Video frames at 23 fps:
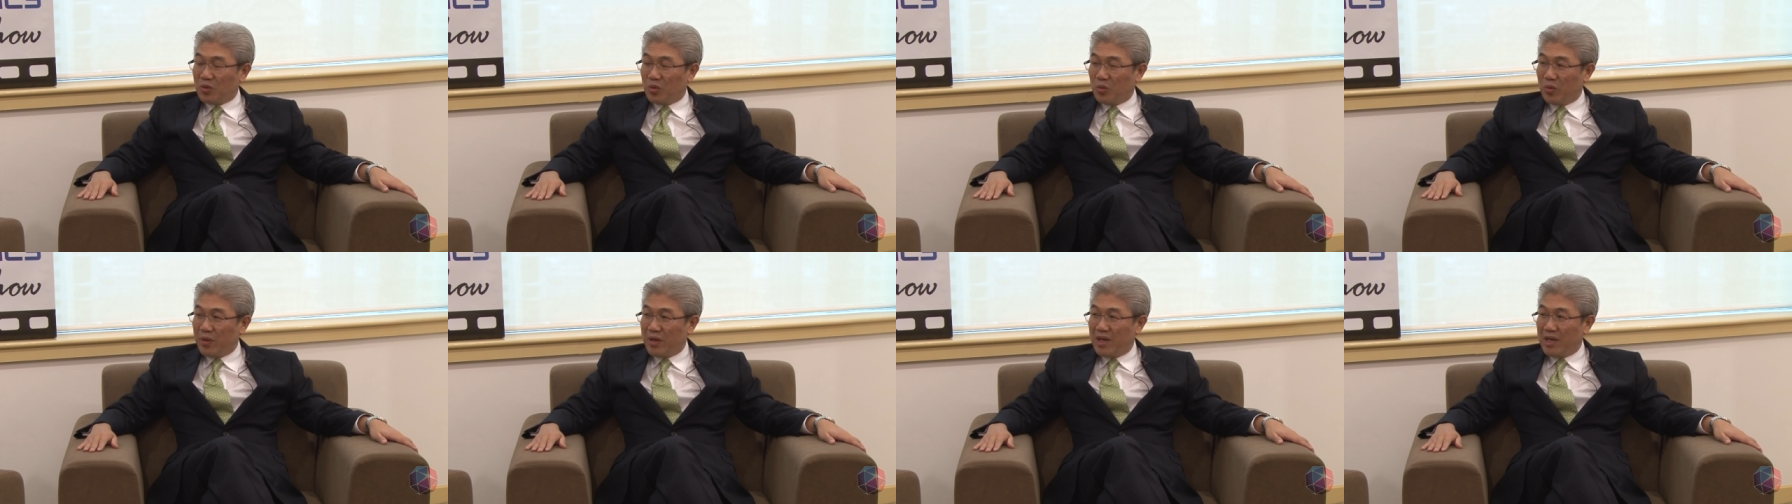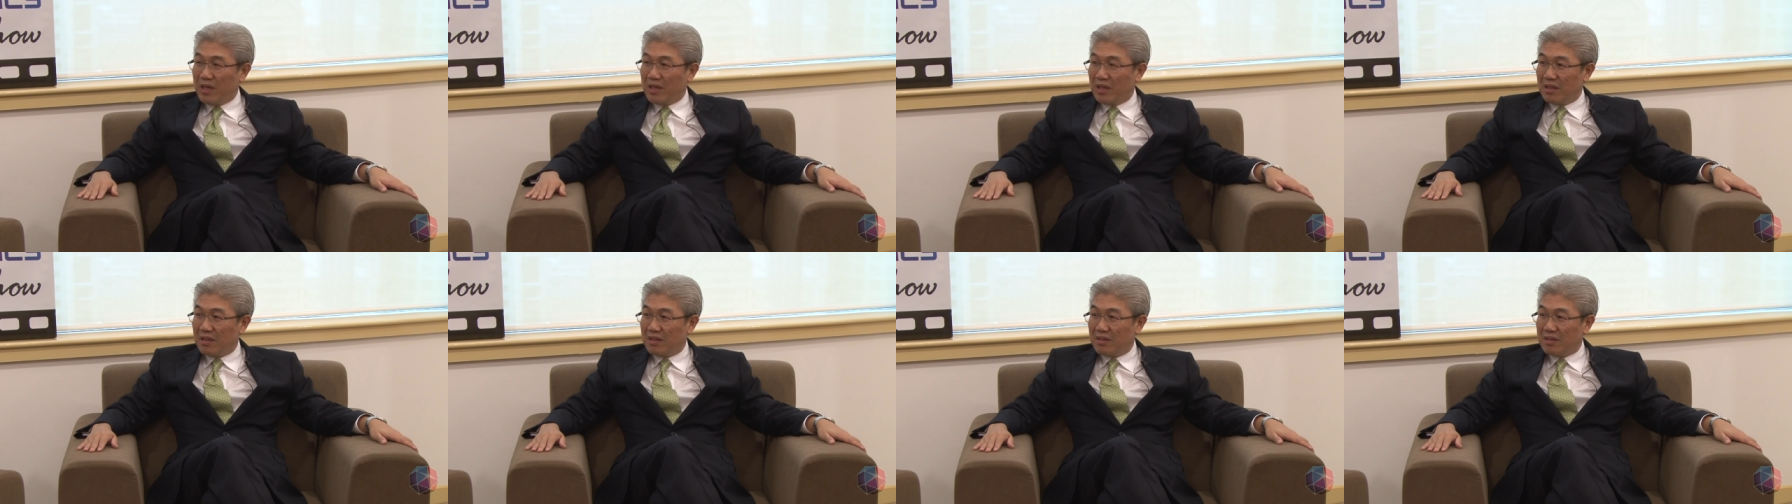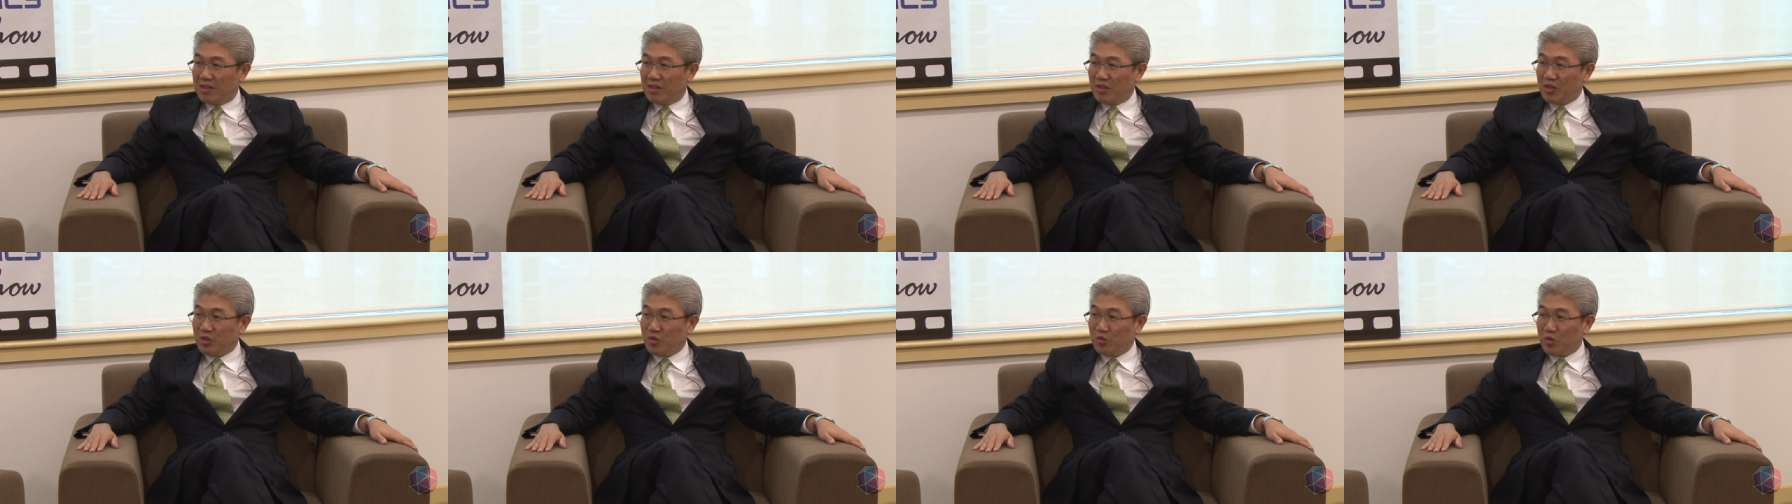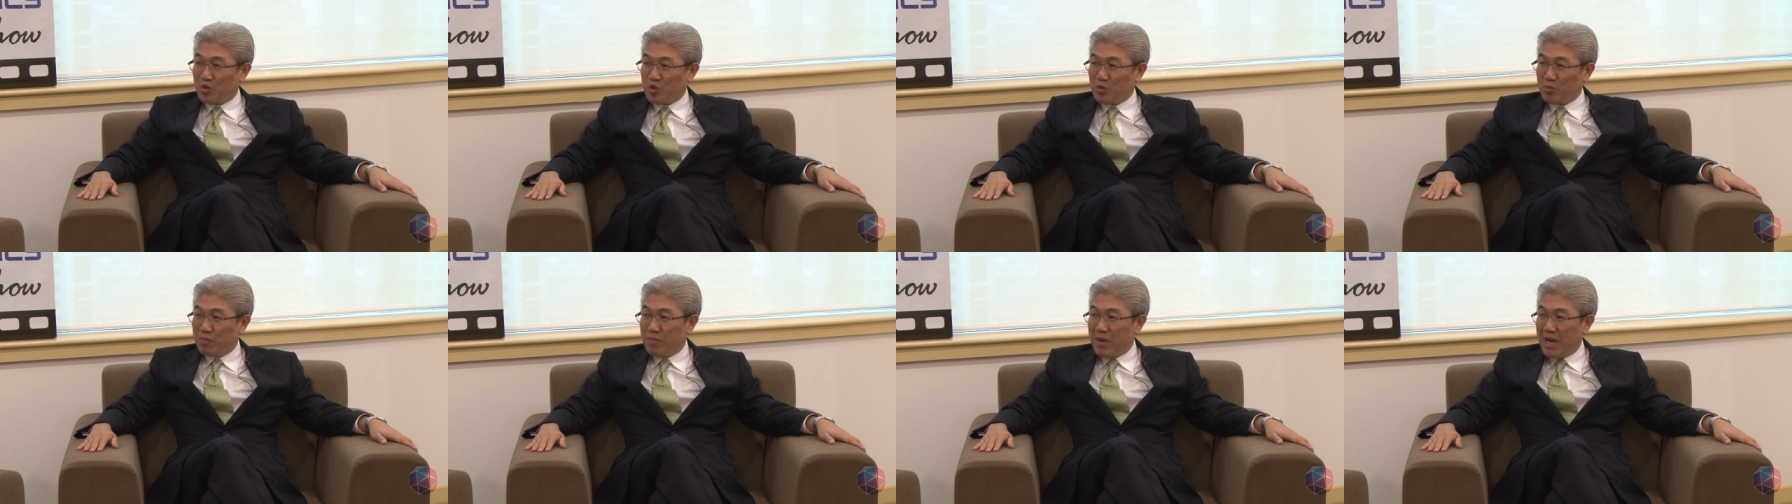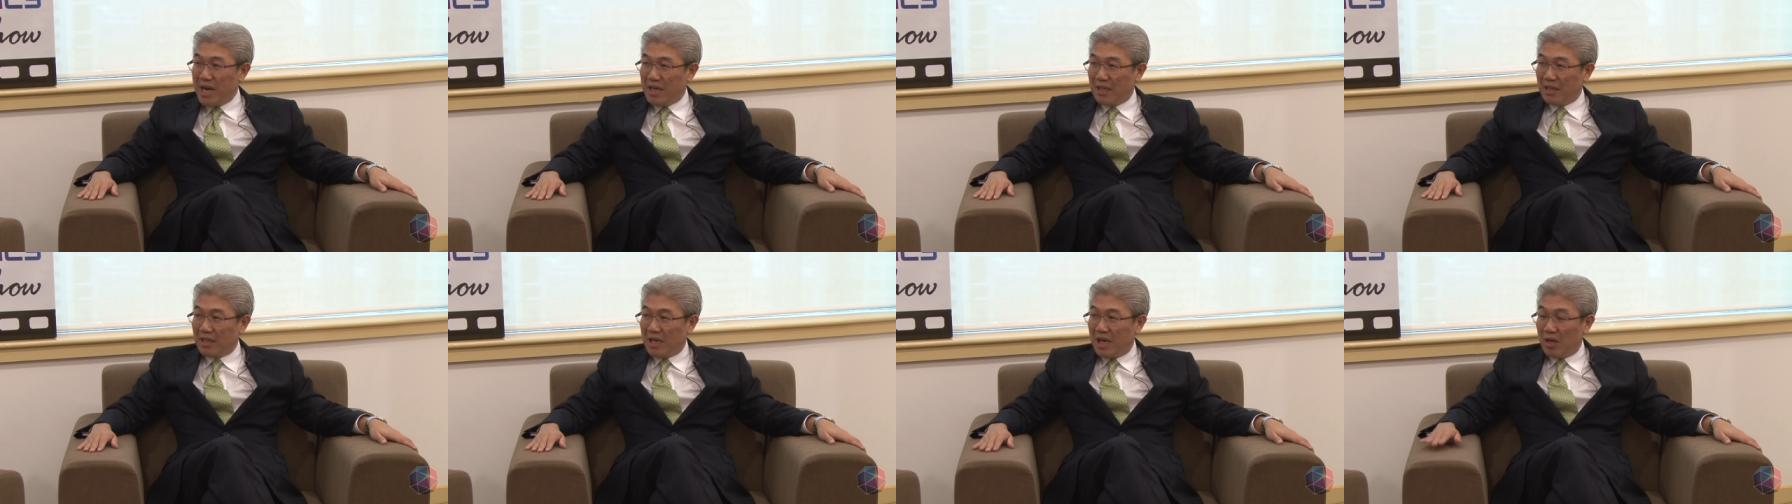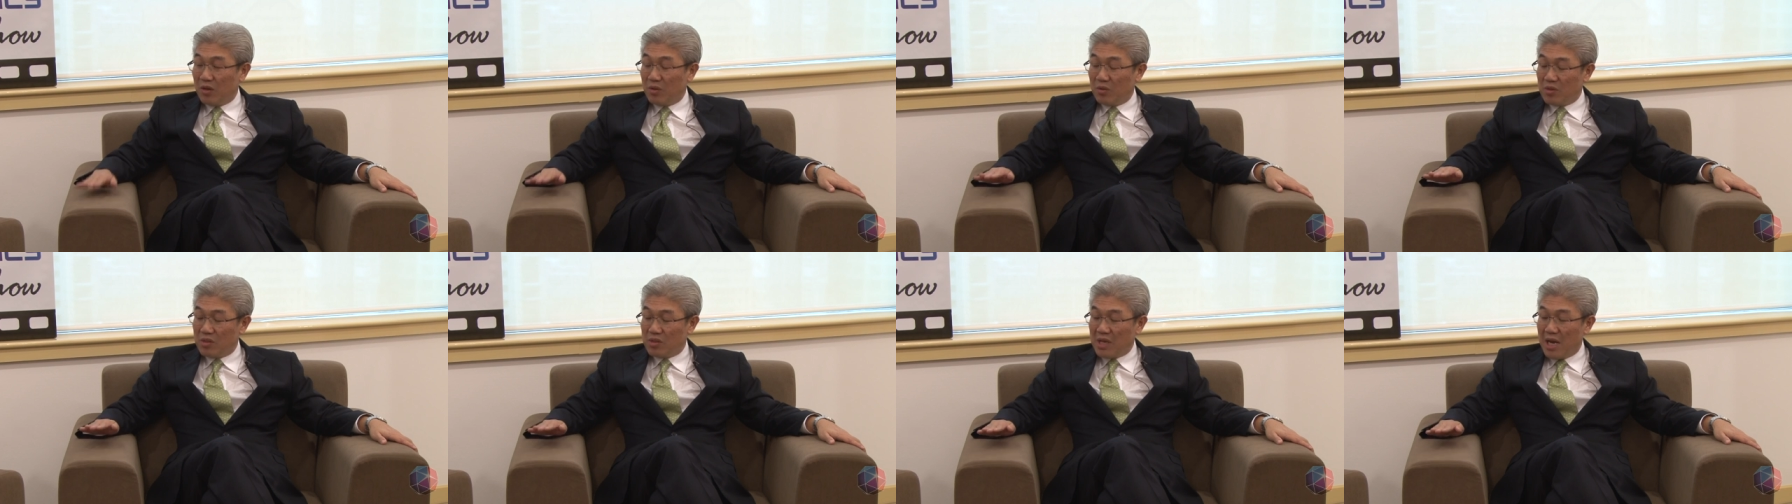the way that the decision was made.
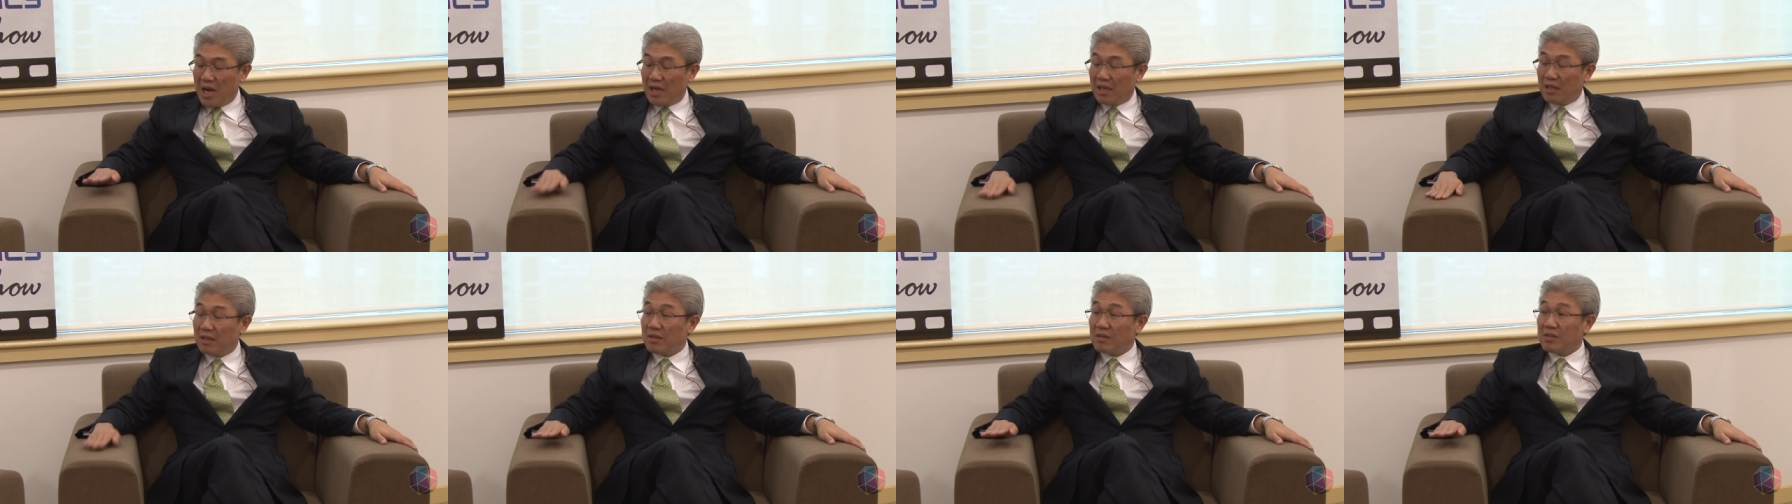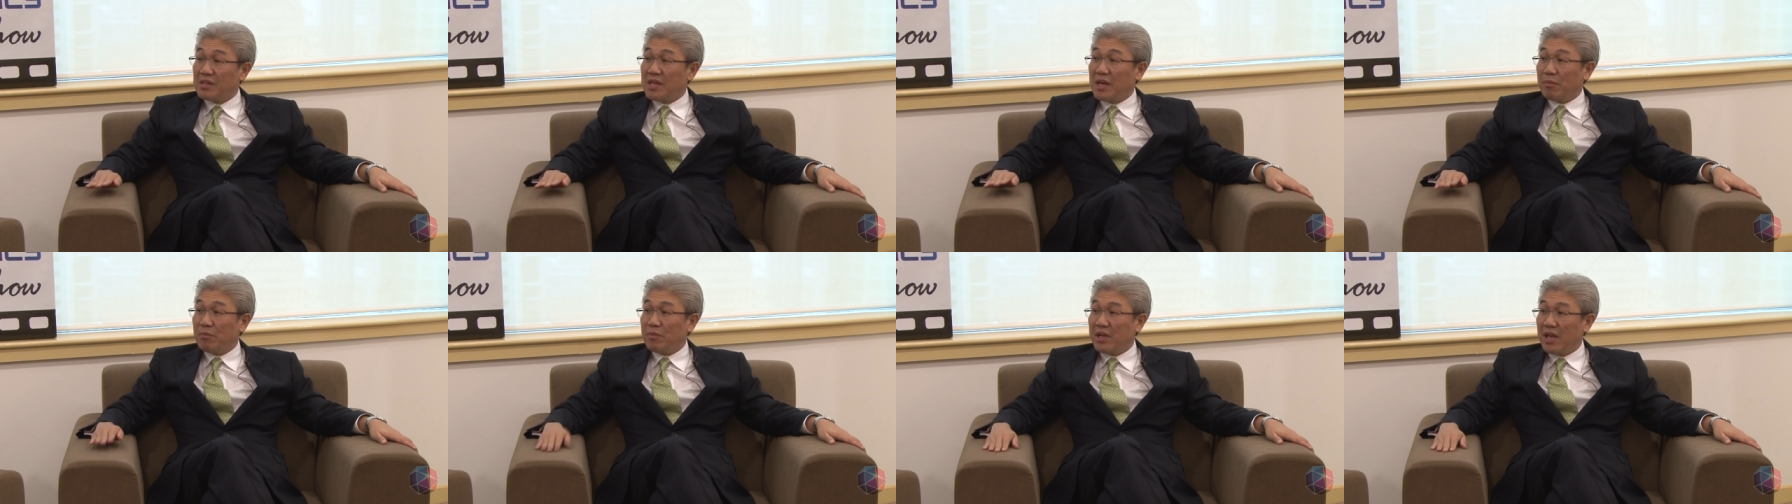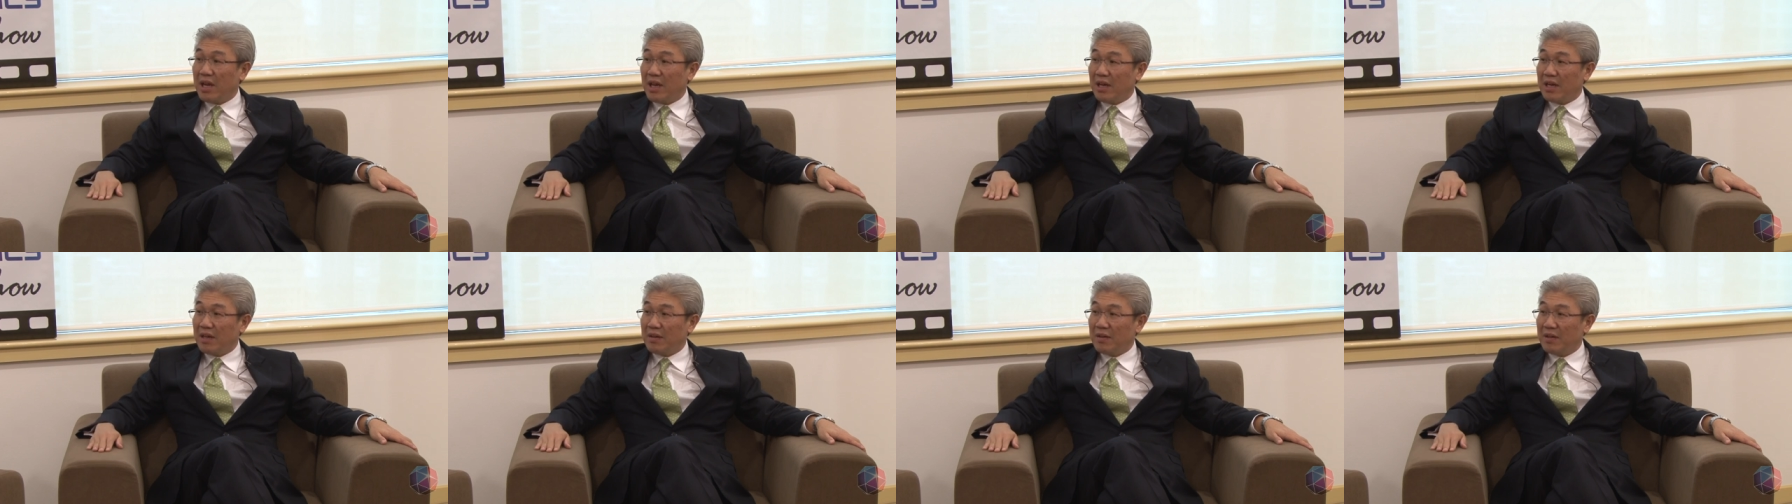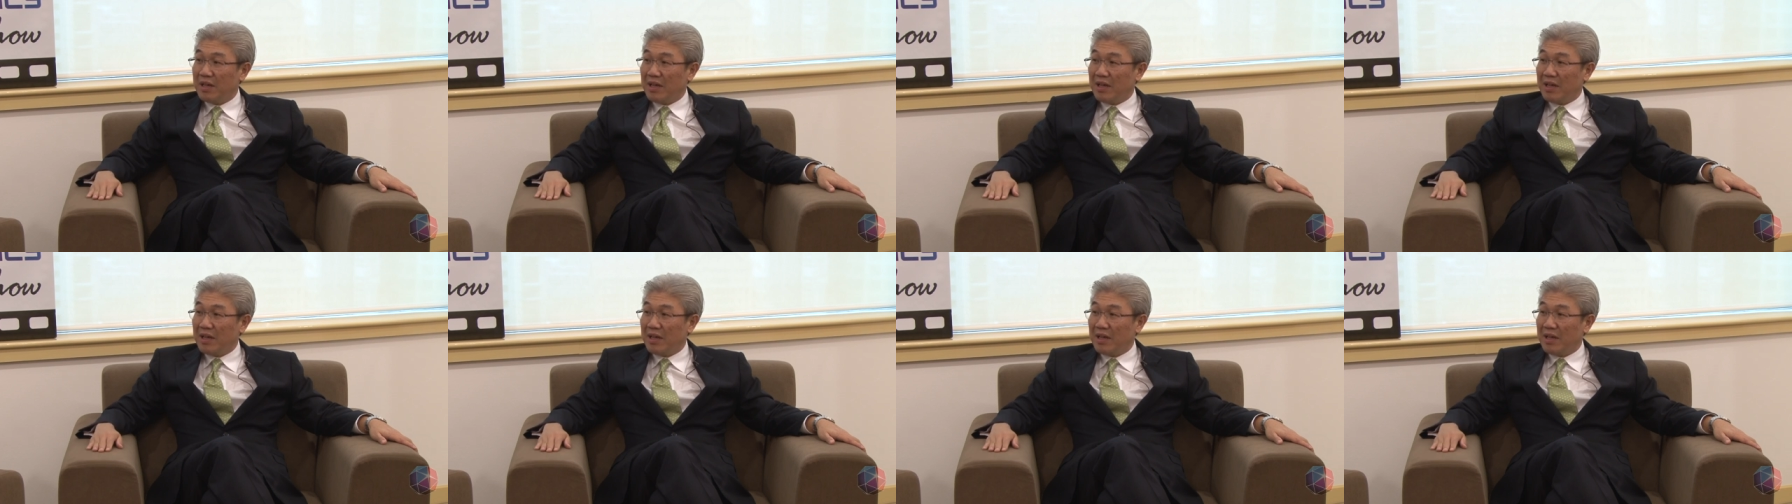I was hired the same day.